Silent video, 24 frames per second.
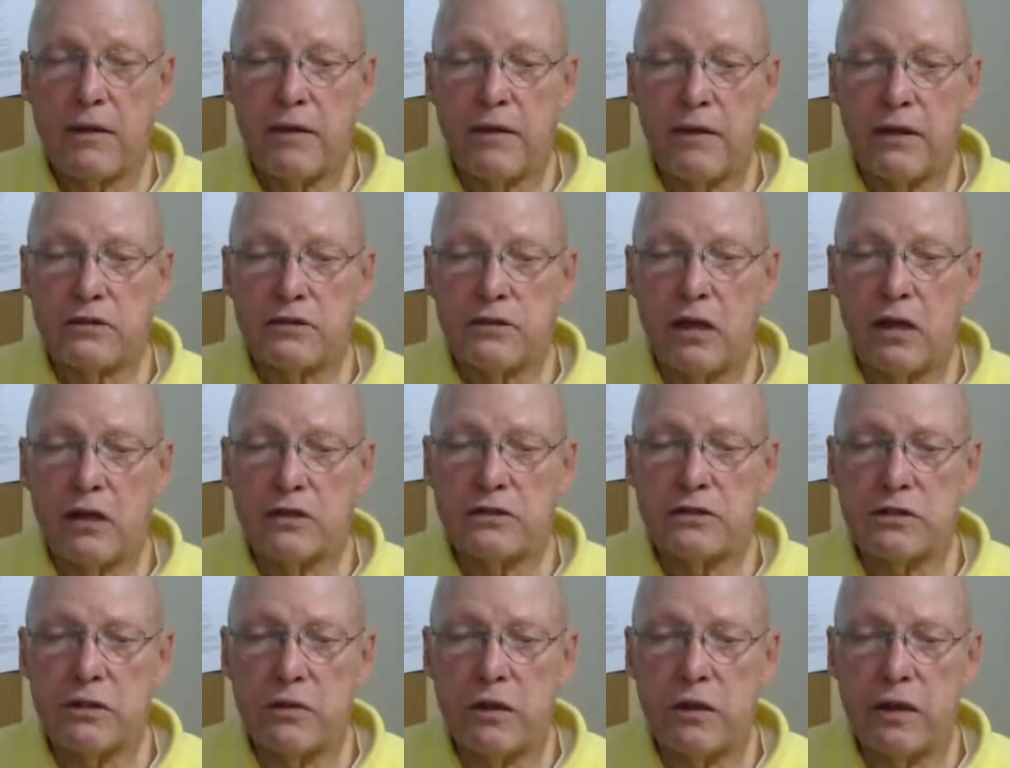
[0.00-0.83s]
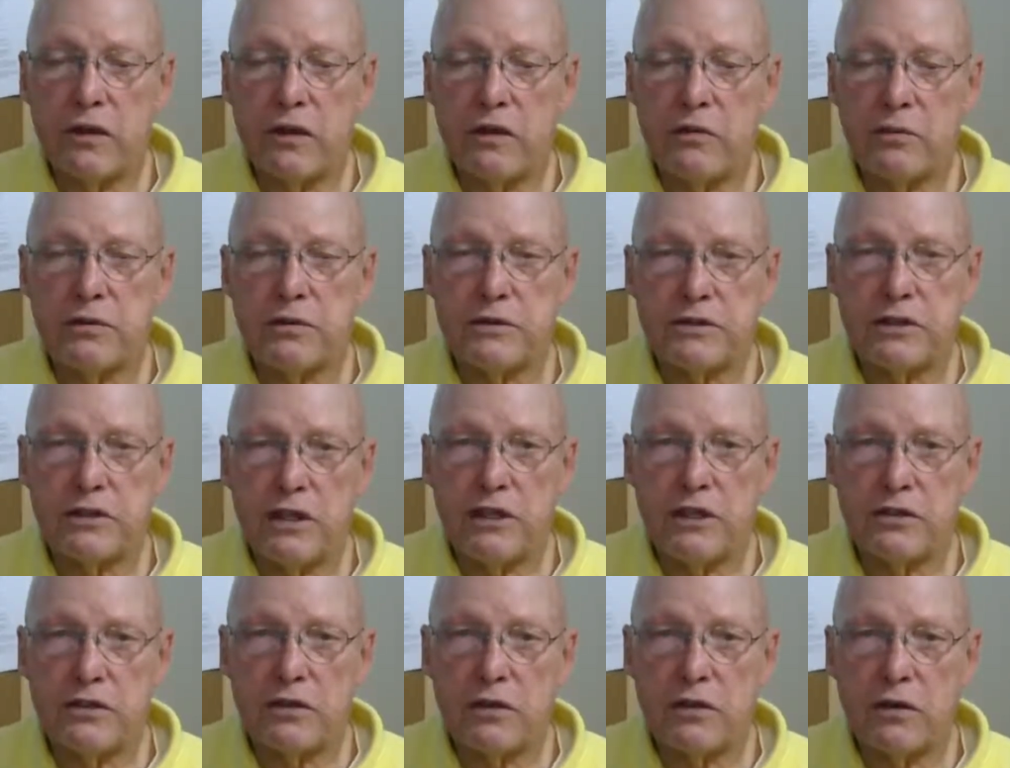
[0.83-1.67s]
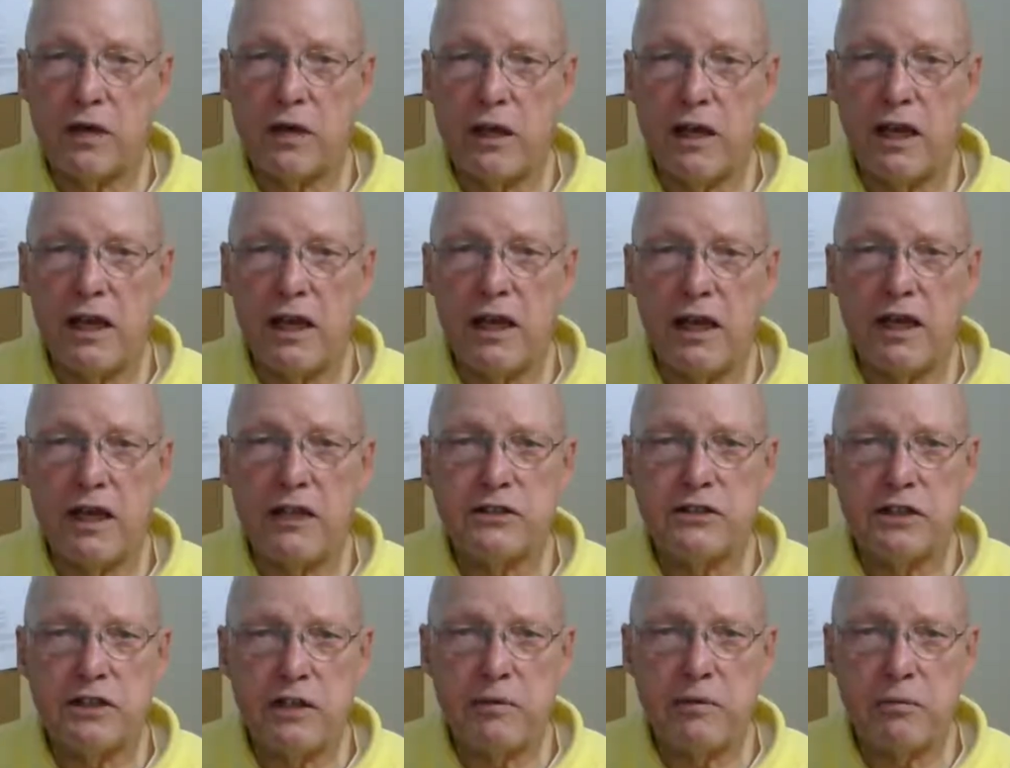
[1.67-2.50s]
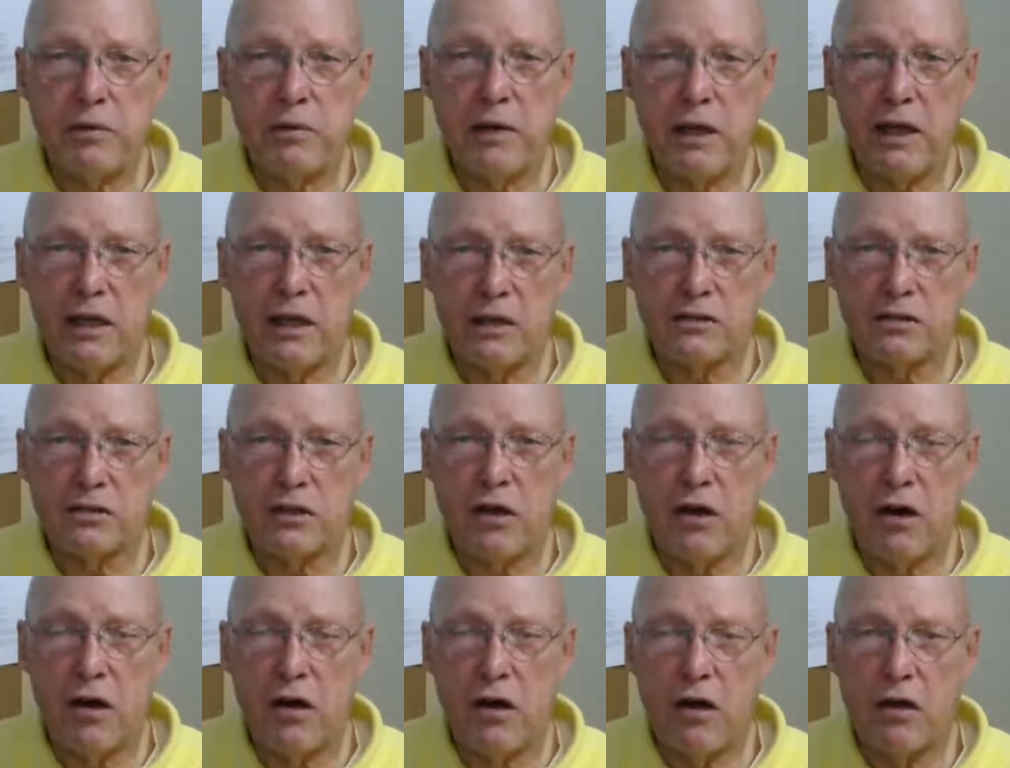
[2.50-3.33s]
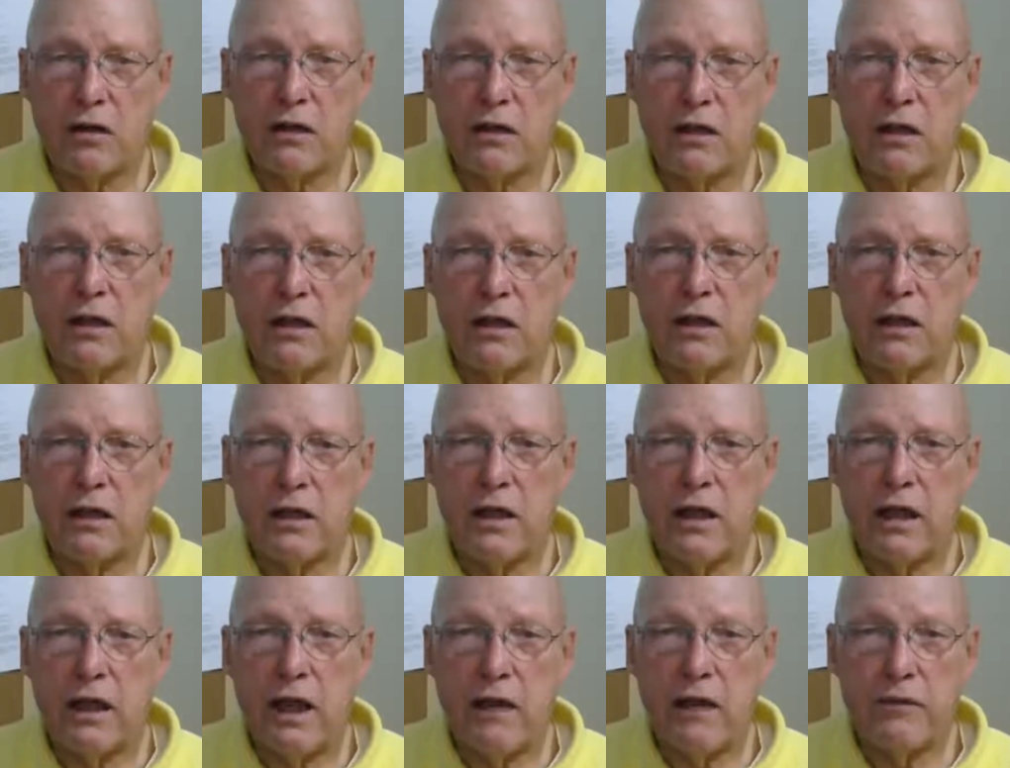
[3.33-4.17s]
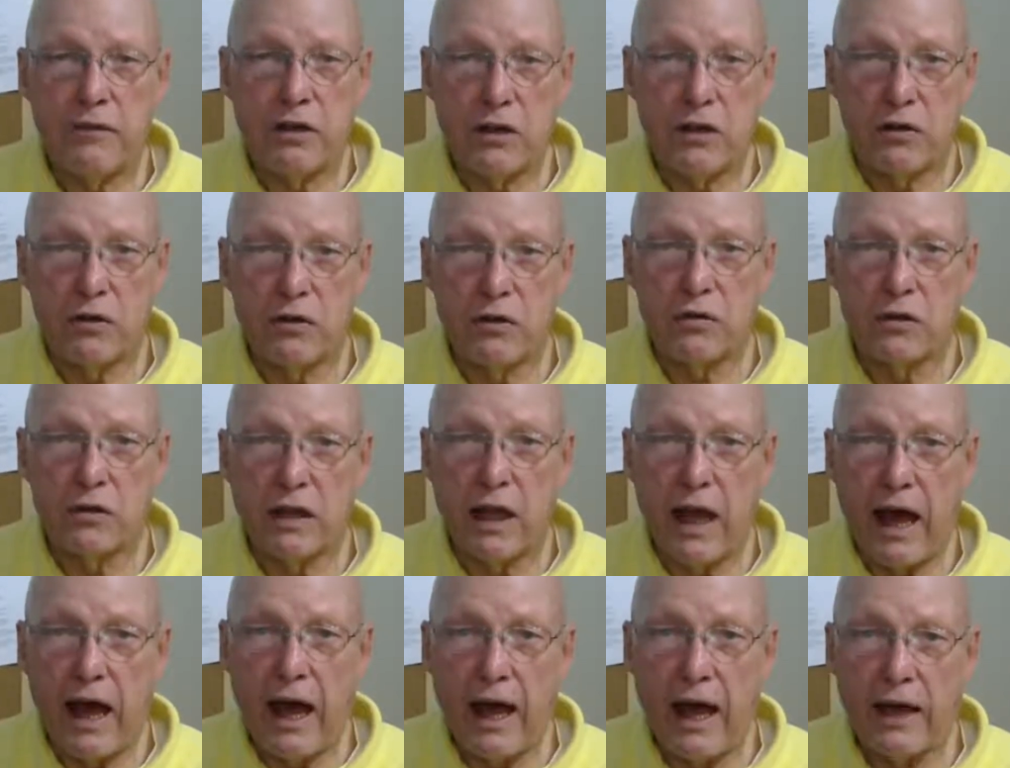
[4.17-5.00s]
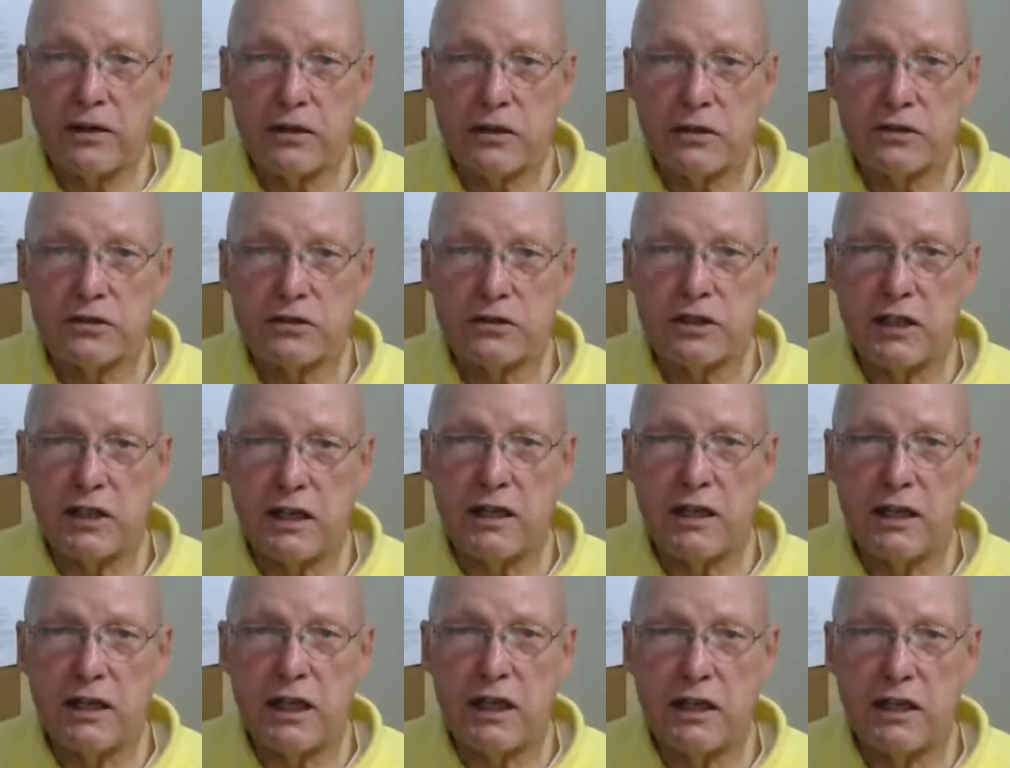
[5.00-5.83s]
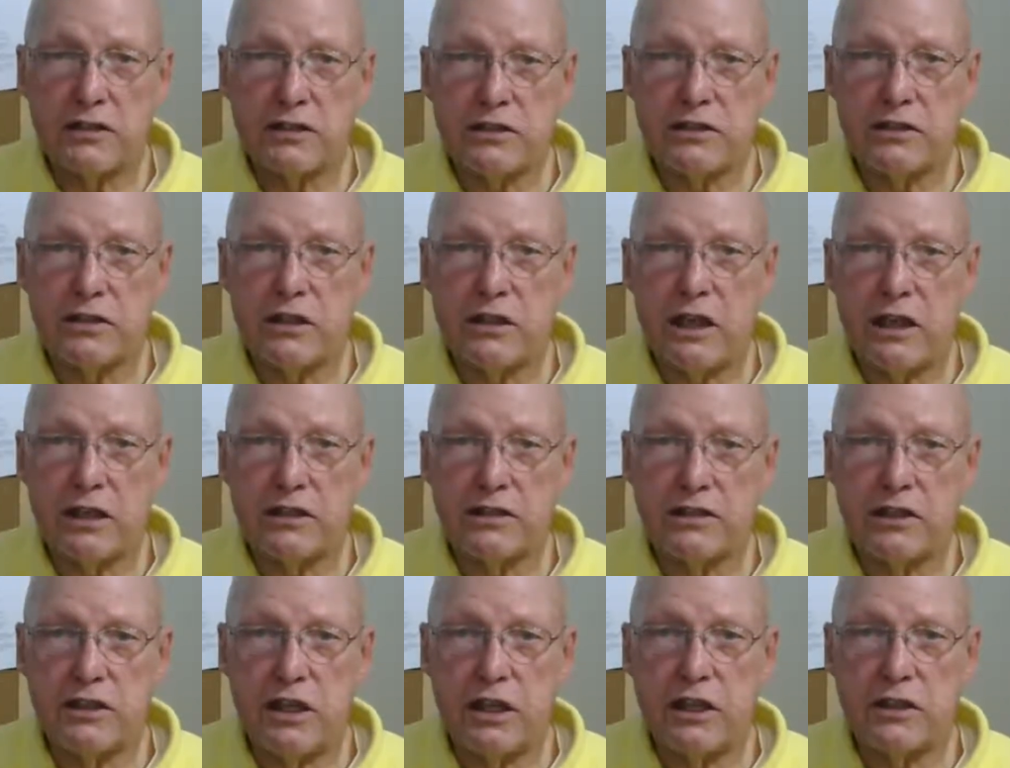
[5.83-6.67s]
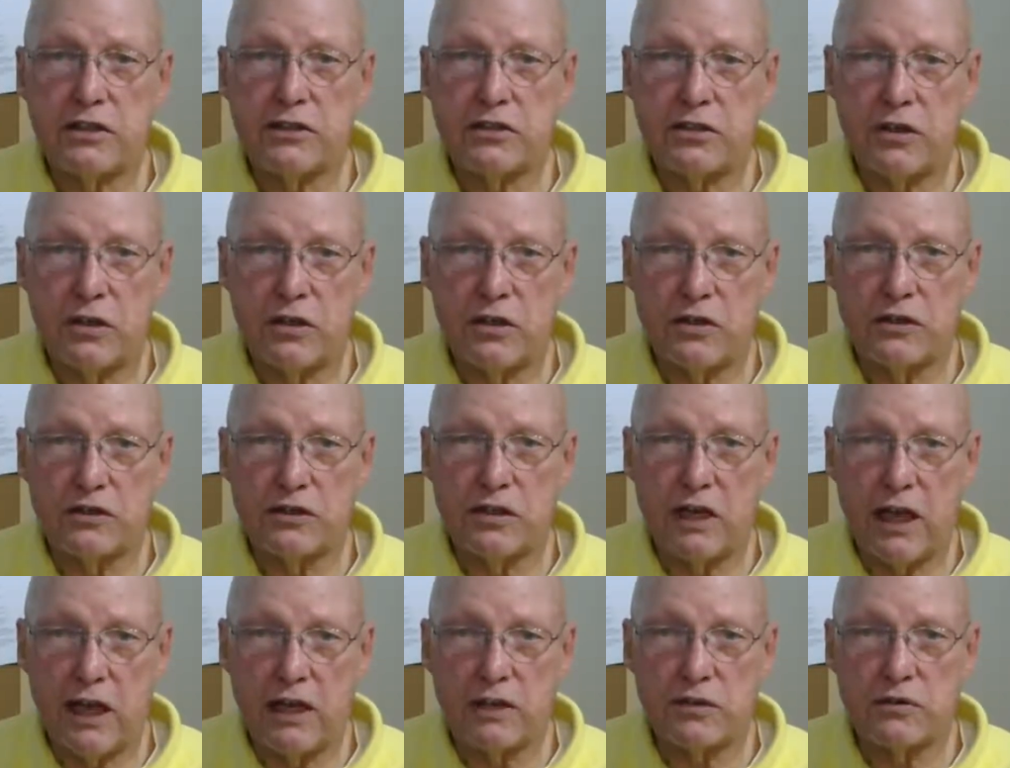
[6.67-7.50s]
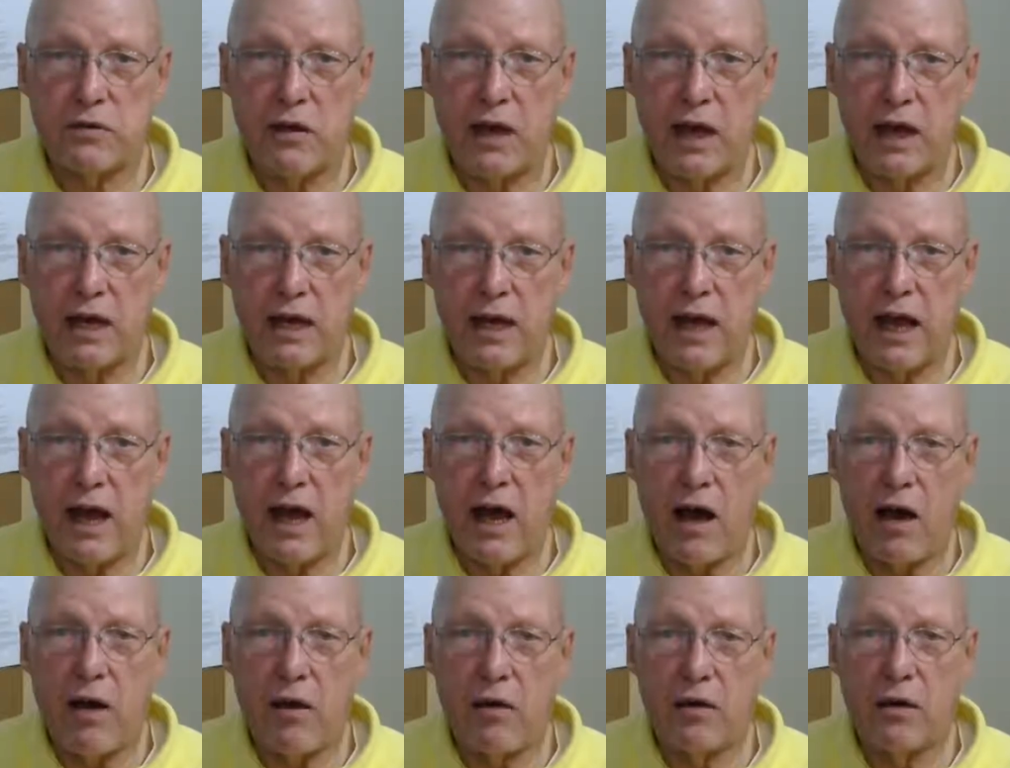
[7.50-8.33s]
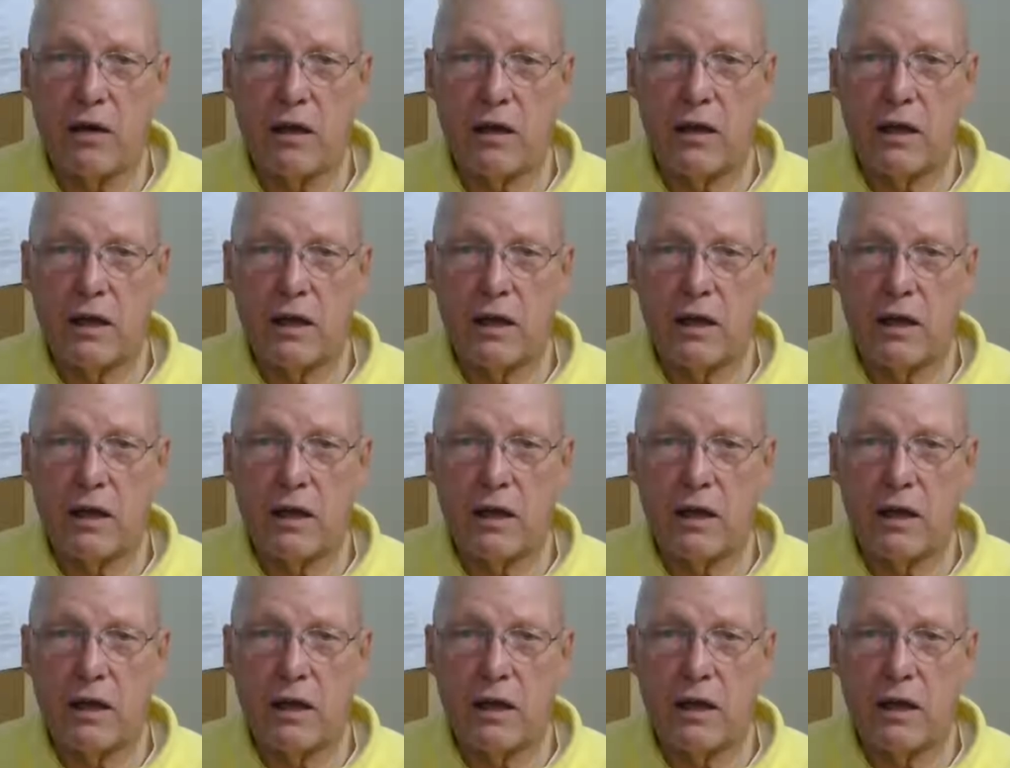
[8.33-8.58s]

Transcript: There's also a new procedure, EECP it's called. If you Google that, you'll see that it's in certain states right now,